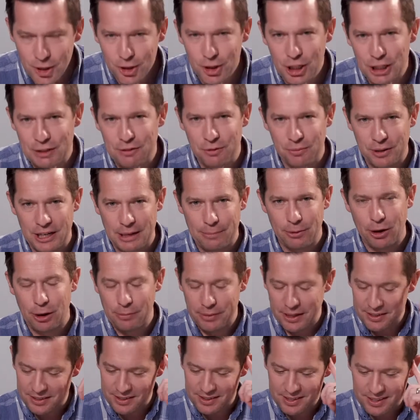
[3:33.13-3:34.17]
look what
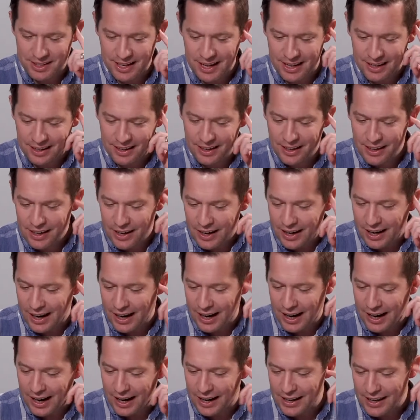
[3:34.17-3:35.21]
Rehoboam does instead.
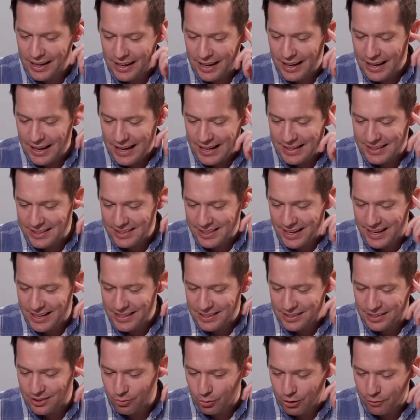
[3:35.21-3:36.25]
It
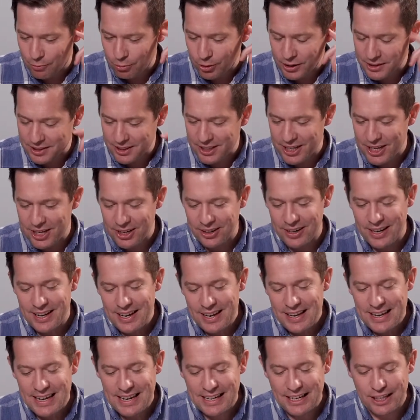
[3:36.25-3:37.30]
says, we've printed here,
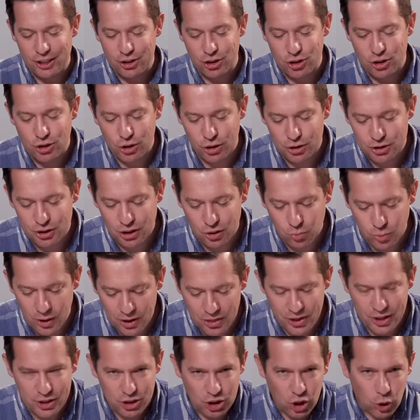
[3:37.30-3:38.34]
he consulted
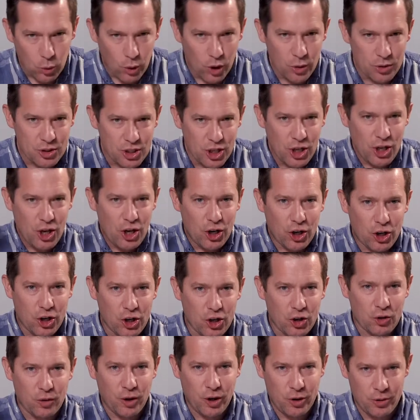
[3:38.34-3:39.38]
with his, quote,
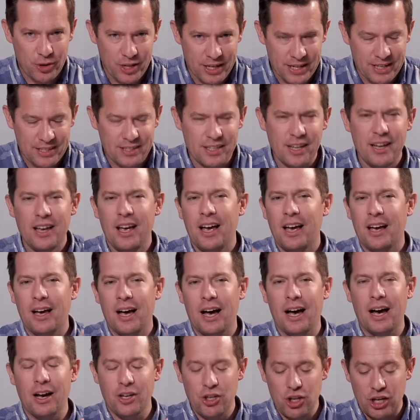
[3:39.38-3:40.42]
cronies.
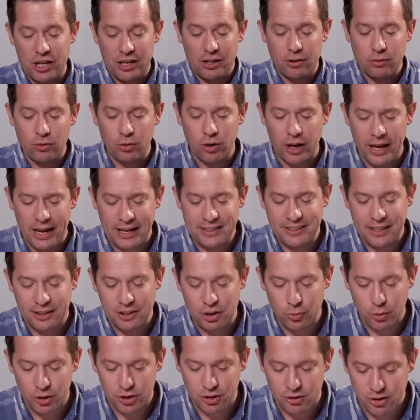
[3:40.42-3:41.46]
You can X out
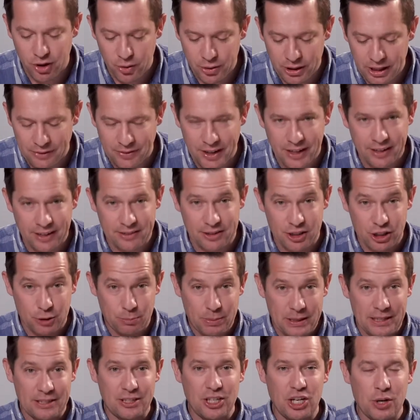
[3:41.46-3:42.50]
the word crony if that doesn't
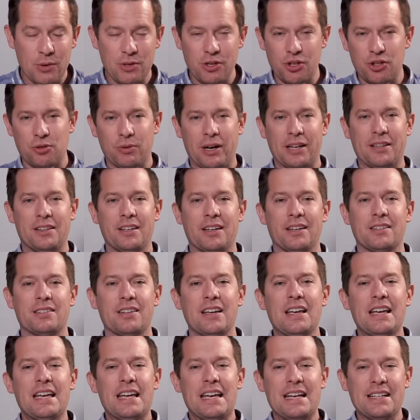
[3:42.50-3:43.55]
speak to you and just write this,
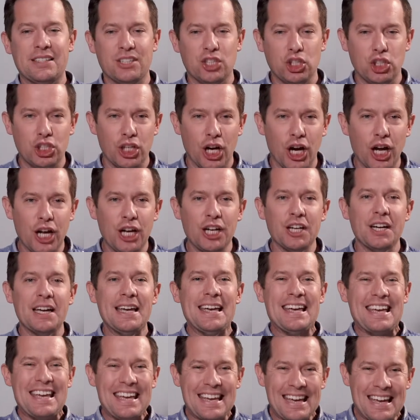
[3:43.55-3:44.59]
his young
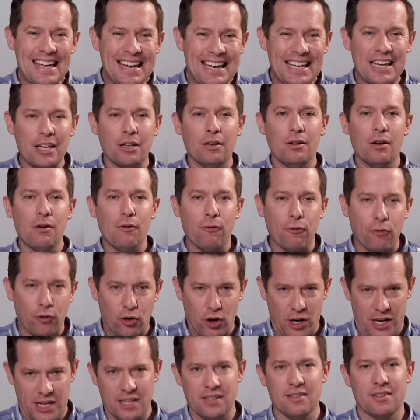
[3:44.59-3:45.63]
idiot
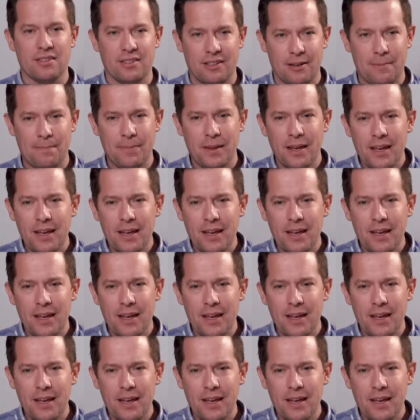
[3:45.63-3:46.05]
friends.